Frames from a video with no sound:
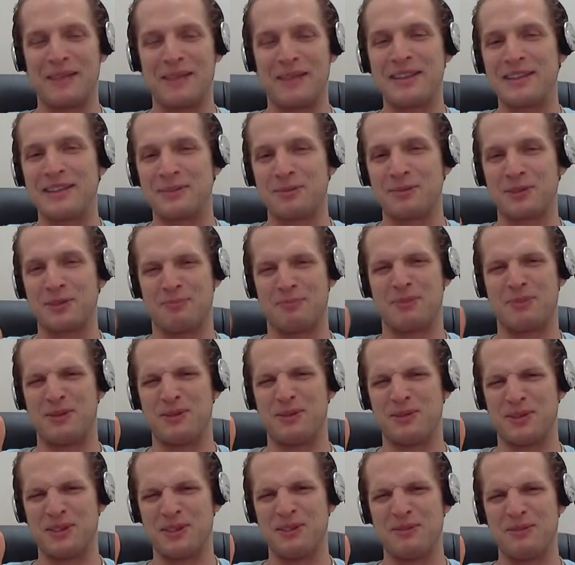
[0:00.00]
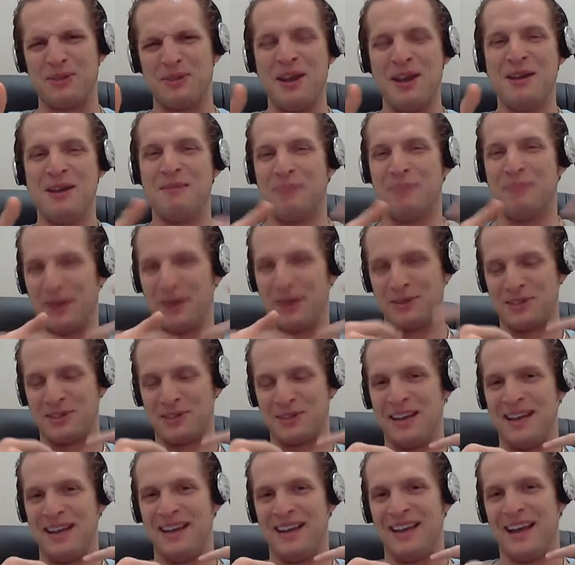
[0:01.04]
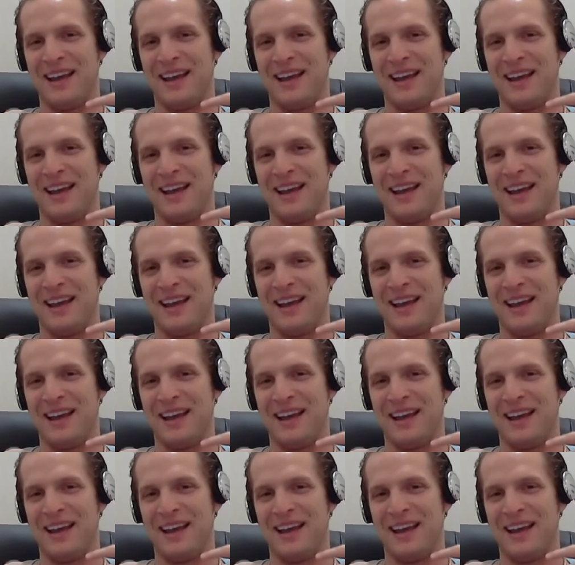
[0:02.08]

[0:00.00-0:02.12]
I mean, this was abusive, but it was